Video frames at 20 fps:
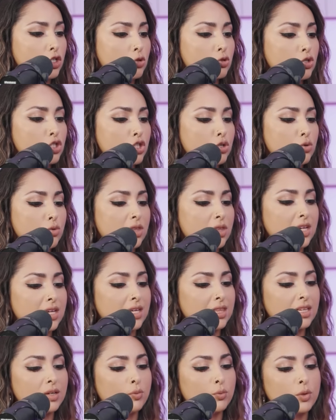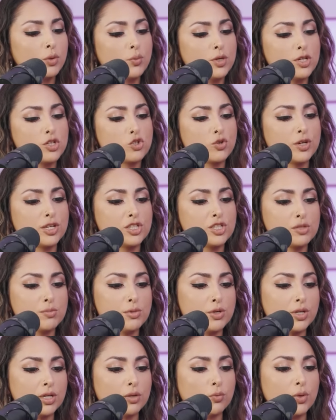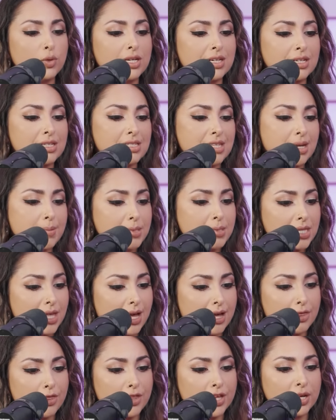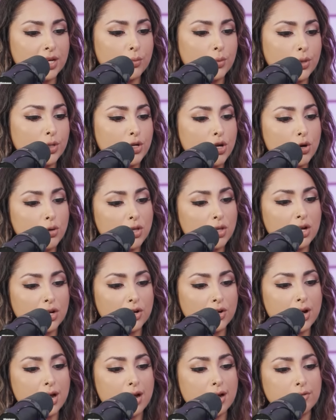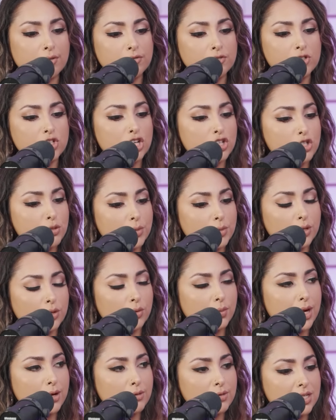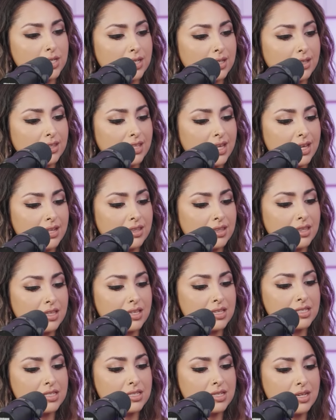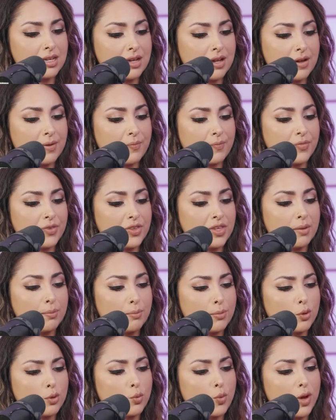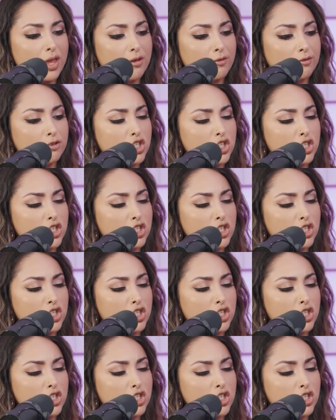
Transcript: So do you think then when we transmute it, we accept that thing, we no longer have judgment around it, yeah, then this number wave